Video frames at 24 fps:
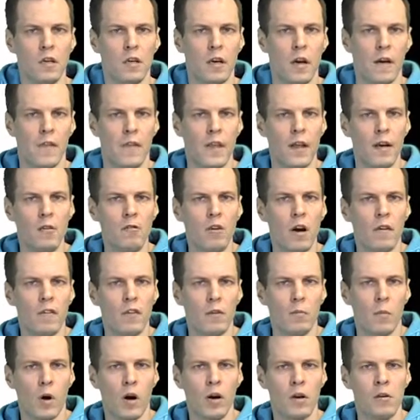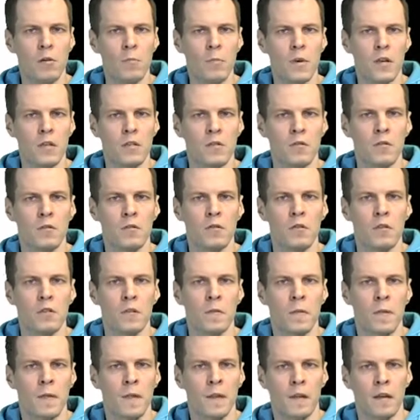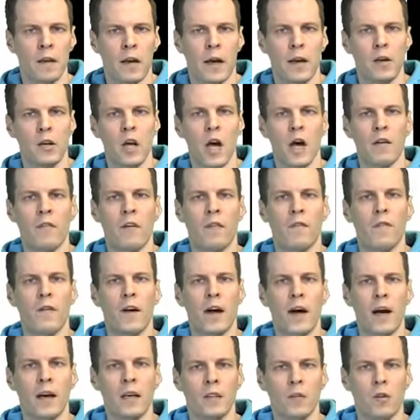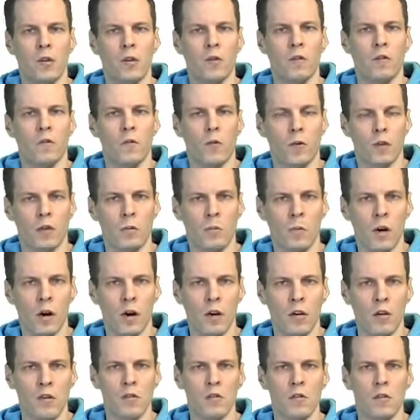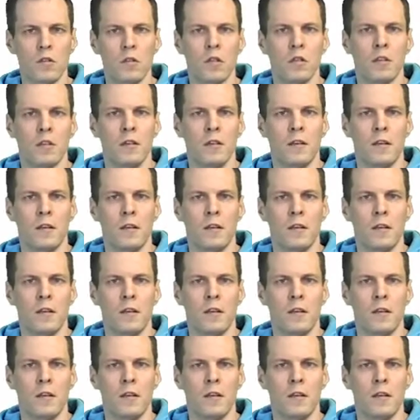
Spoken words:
And then you have the marker measures, and you have a factor for the markers,